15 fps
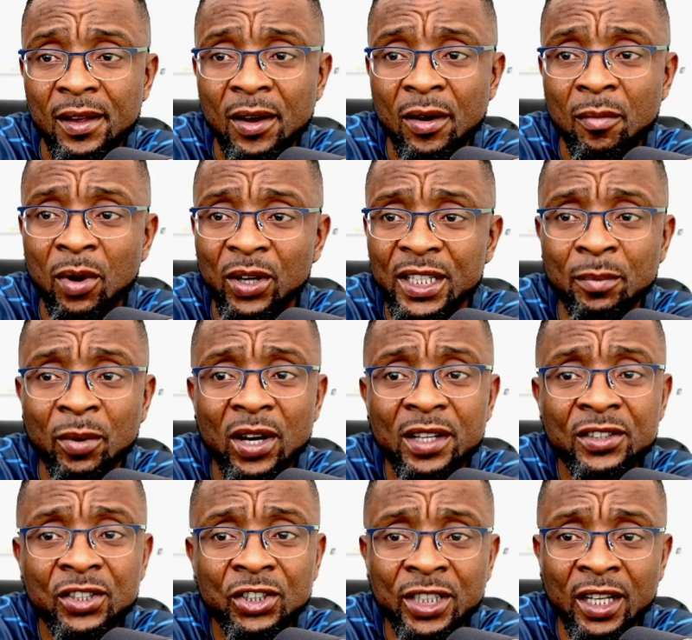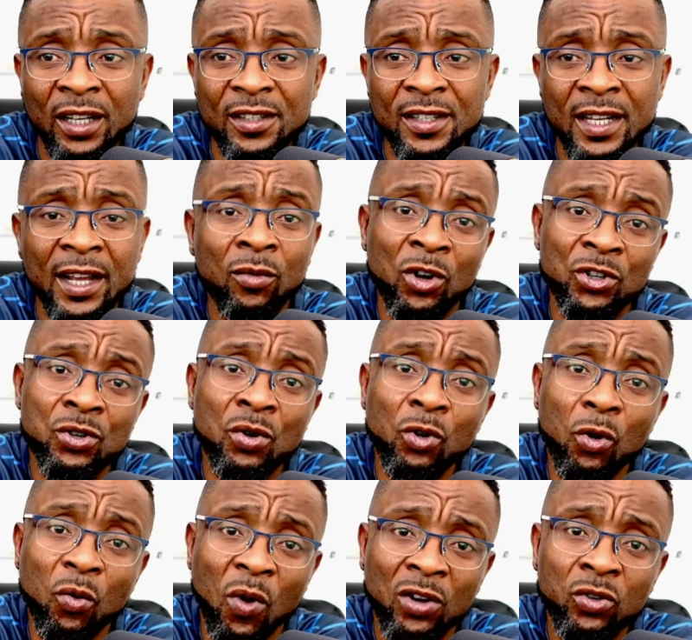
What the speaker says: But the politicians that he was going to work